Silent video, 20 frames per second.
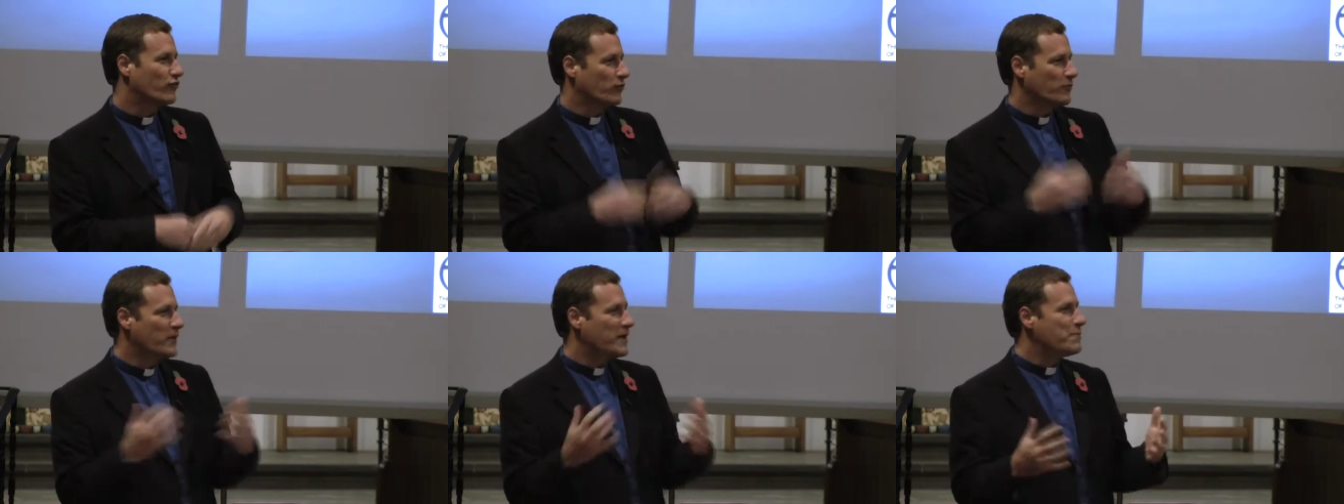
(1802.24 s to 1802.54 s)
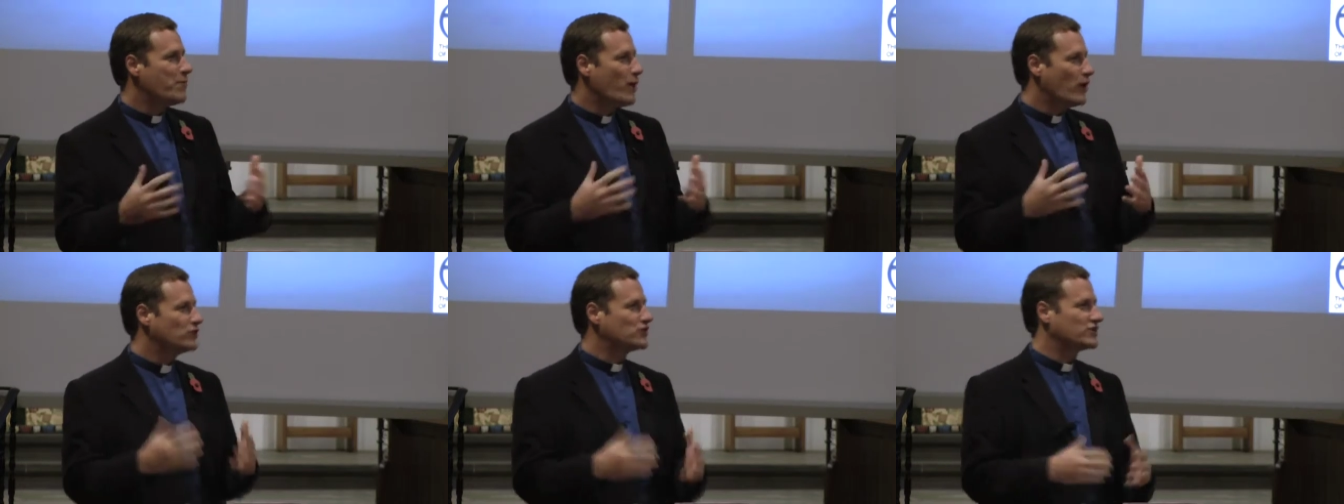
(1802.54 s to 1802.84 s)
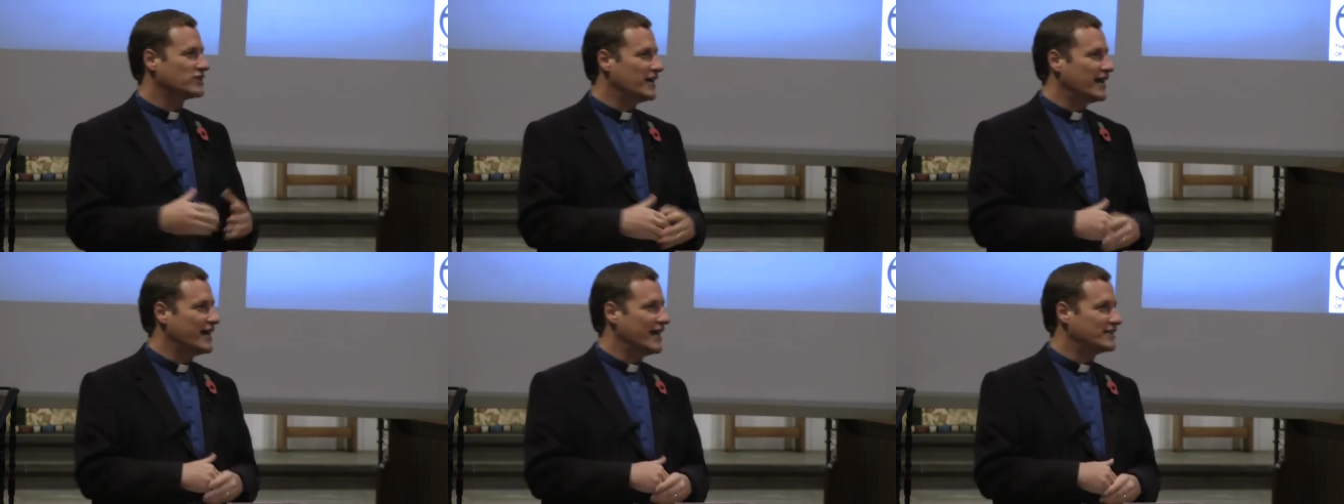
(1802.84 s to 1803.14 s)
For me
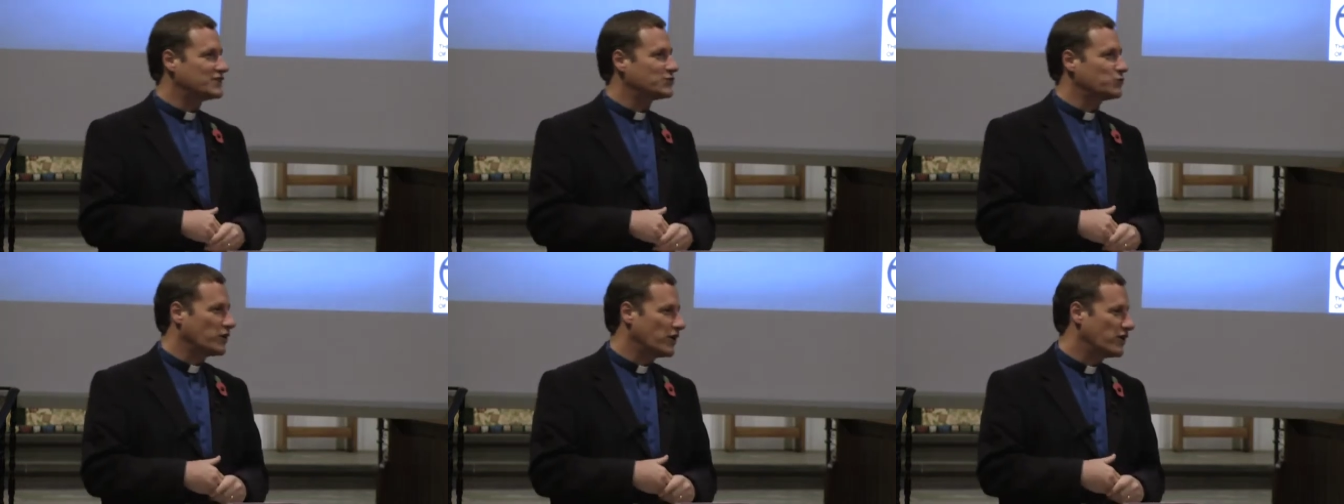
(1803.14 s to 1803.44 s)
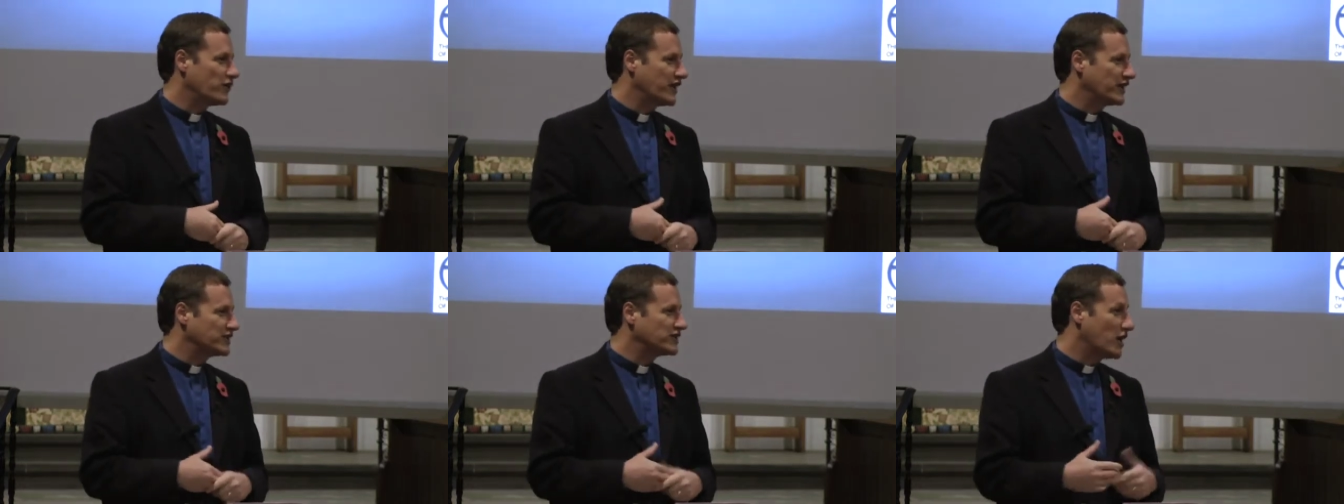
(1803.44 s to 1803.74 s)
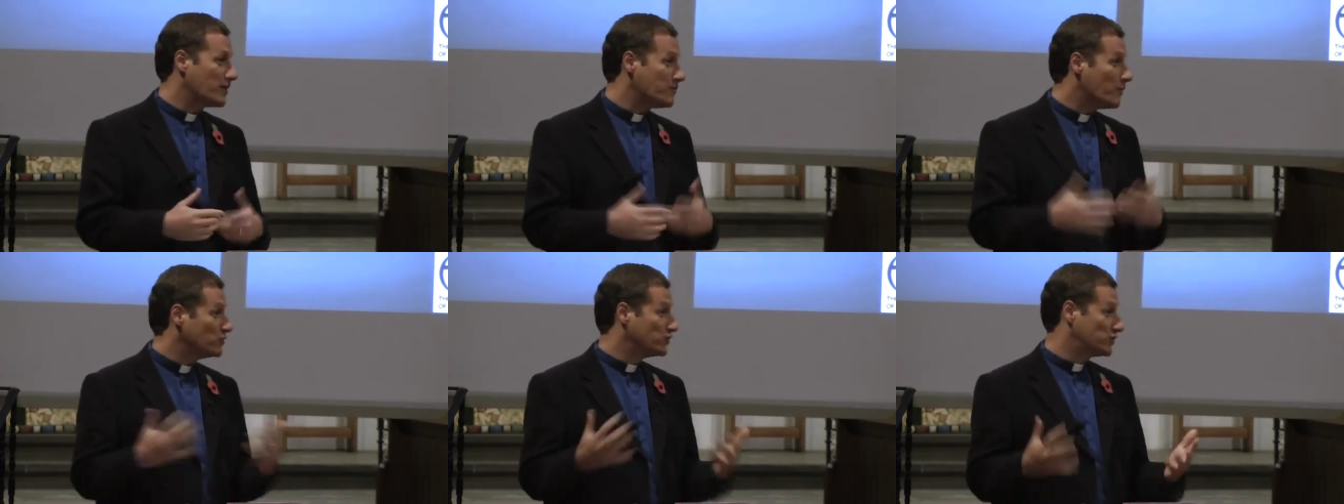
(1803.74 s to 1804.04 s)
personally, it's one of the things
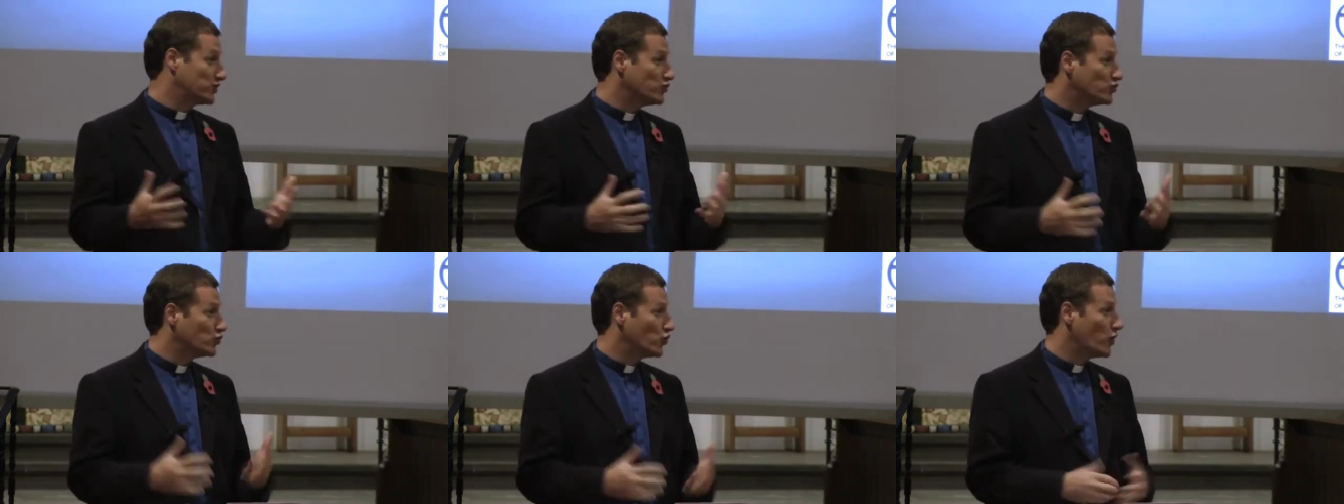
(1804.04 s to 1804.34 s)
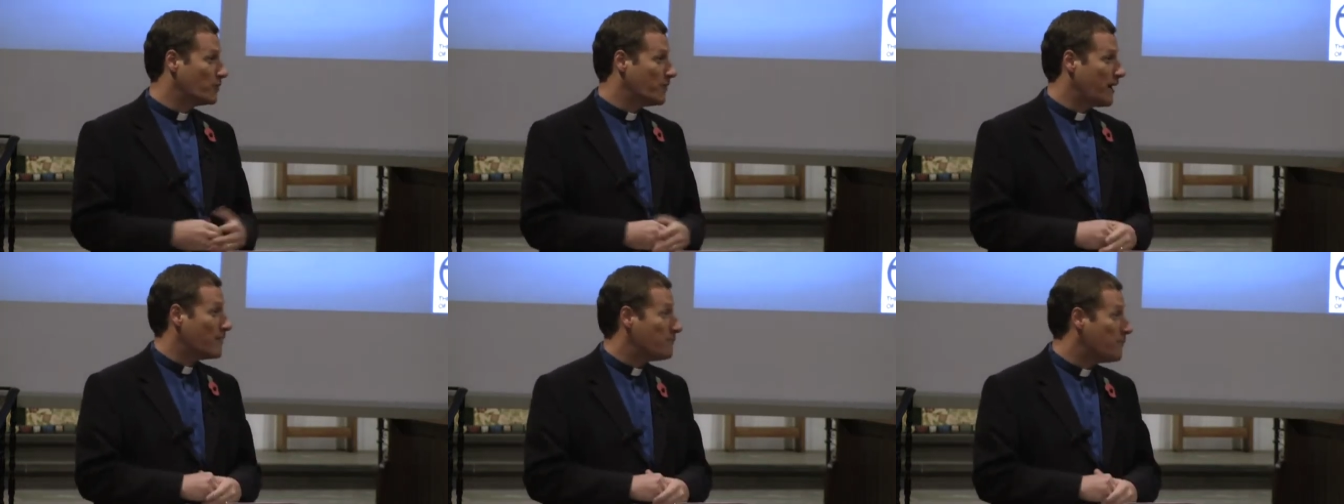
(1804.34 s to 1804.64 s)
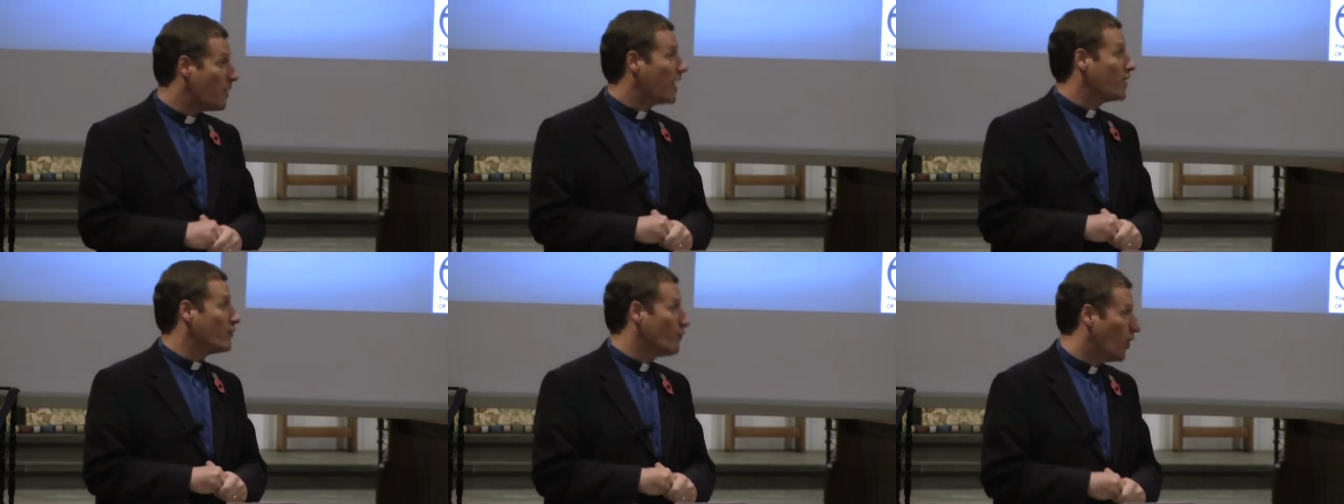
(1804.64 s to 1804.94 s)
I most enjoy
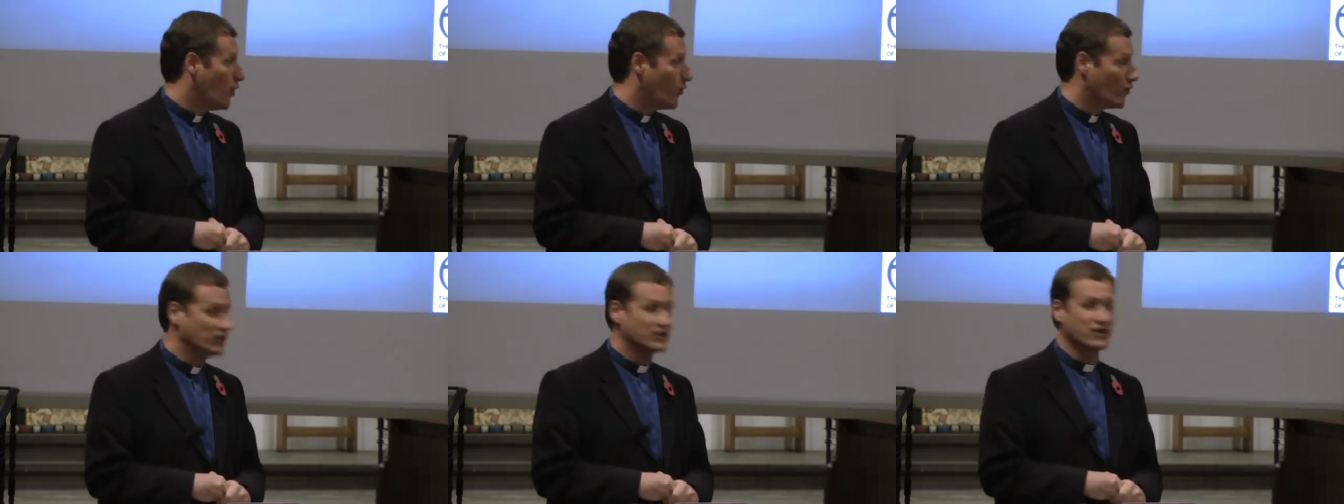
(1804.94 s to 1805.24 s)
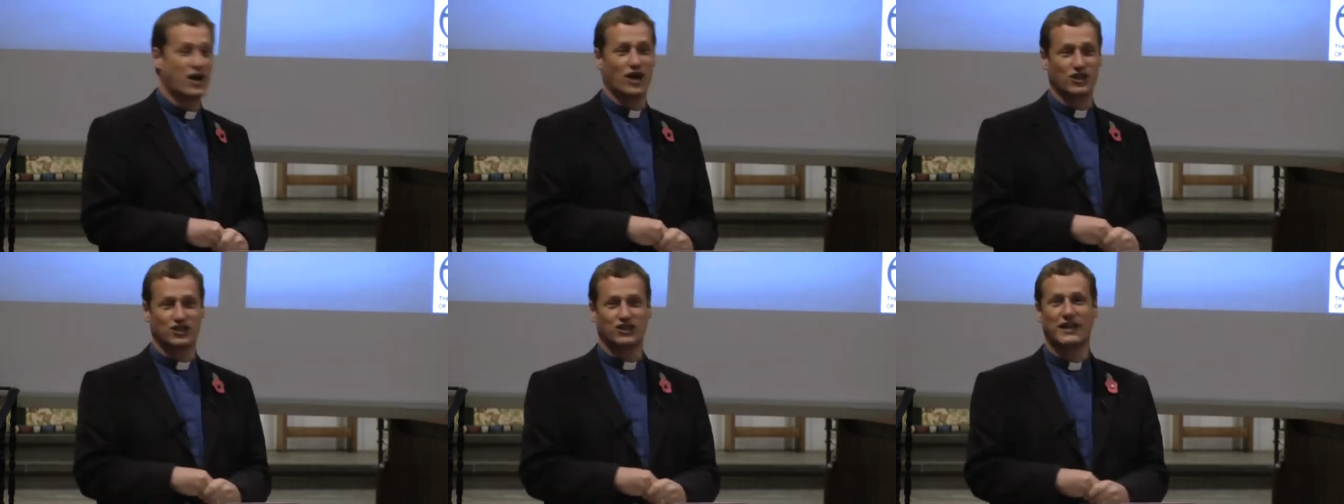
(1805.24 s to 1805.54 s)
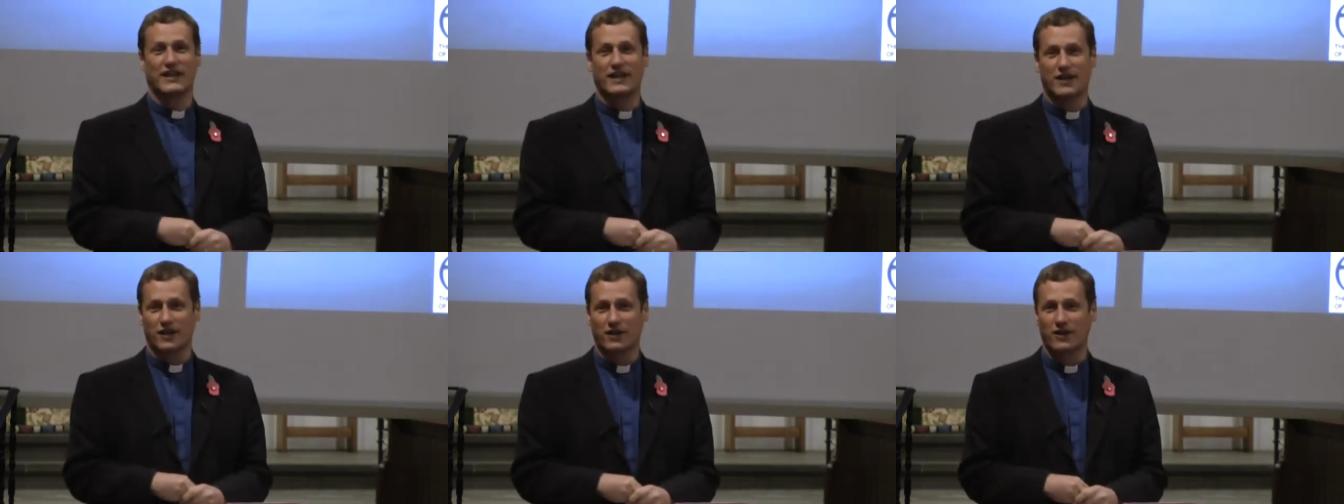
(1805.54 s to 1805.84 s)
about my role as
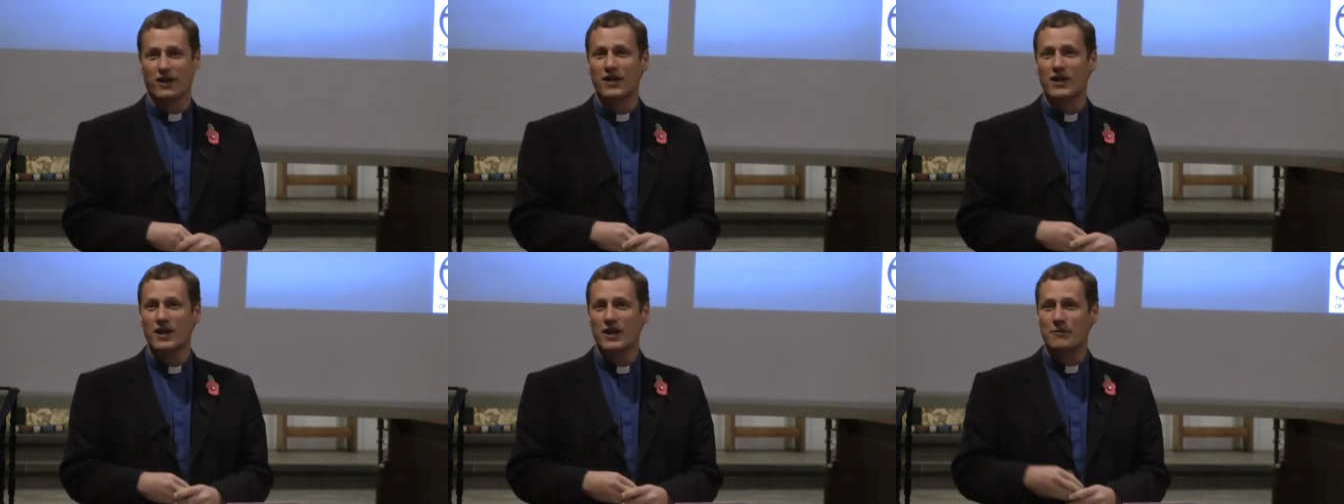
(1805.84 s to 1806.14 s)
Archdeacon,